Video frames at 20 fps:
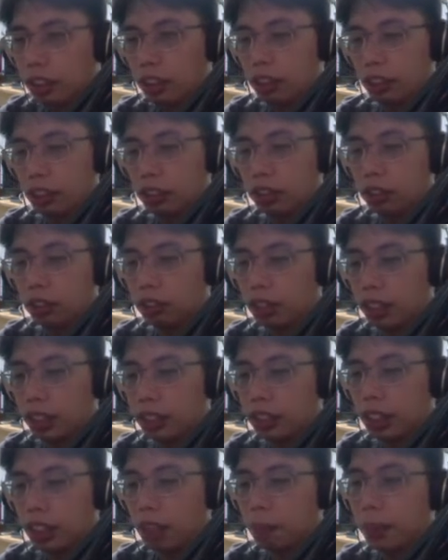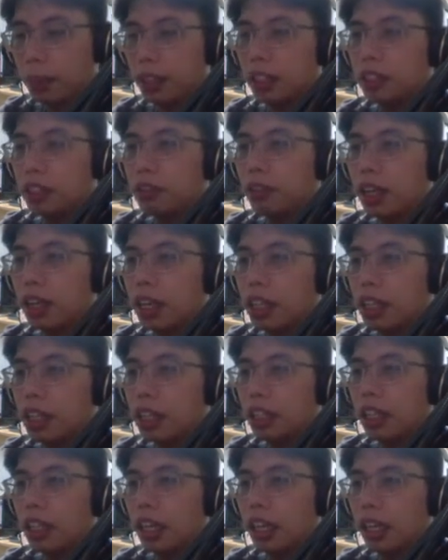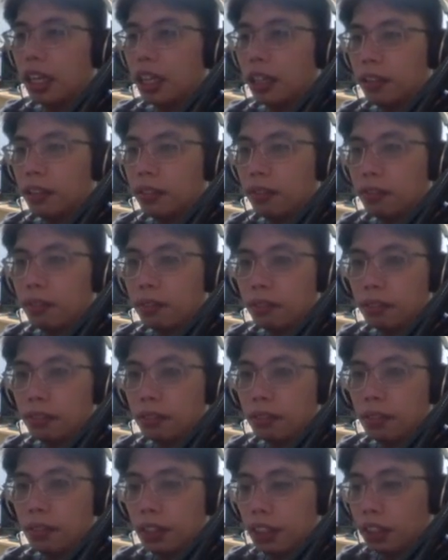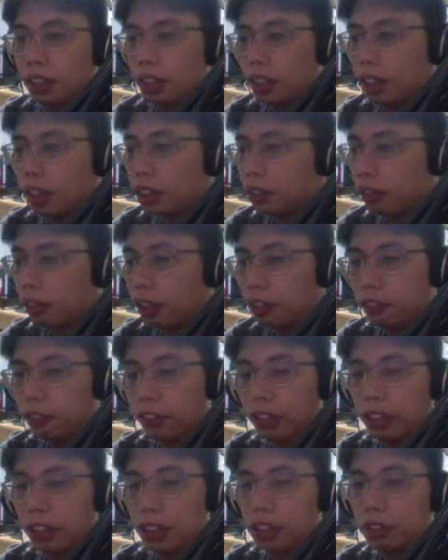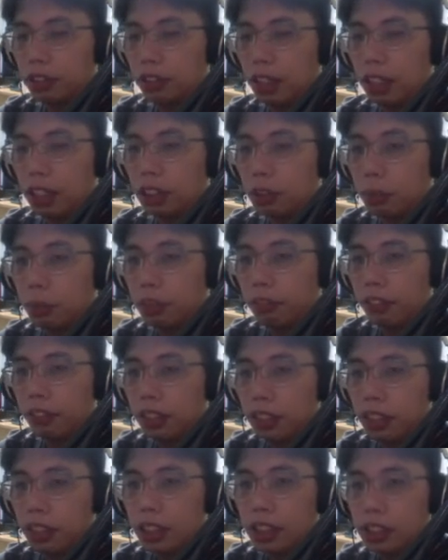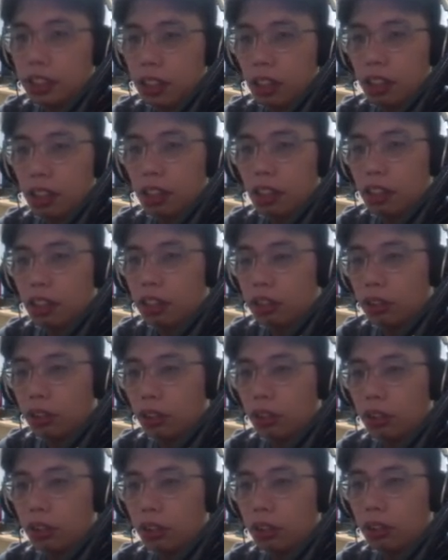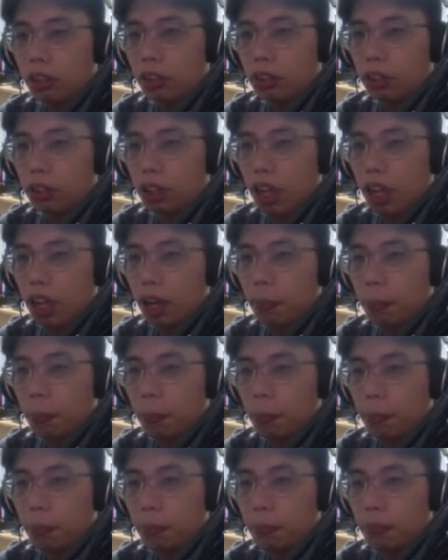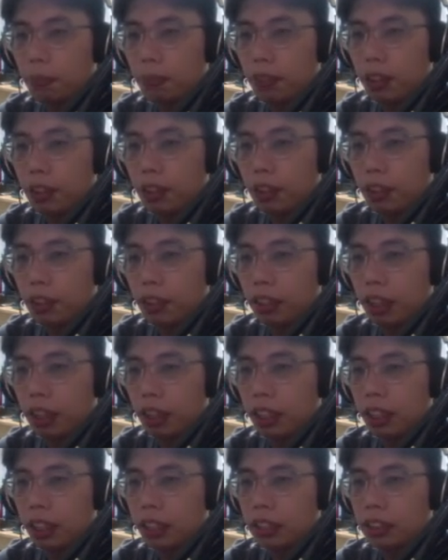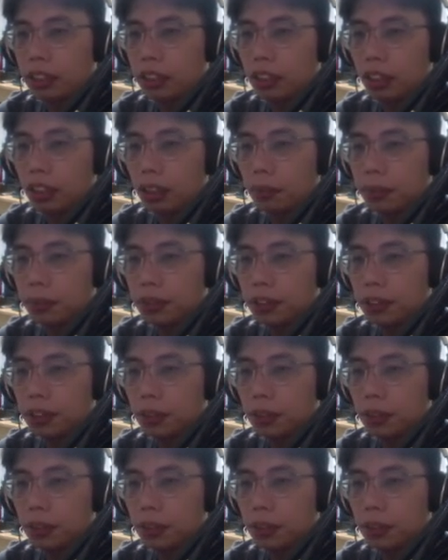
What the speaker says: So let's copy this one and then let's wait for this one to be finished. So app Gradle scripts,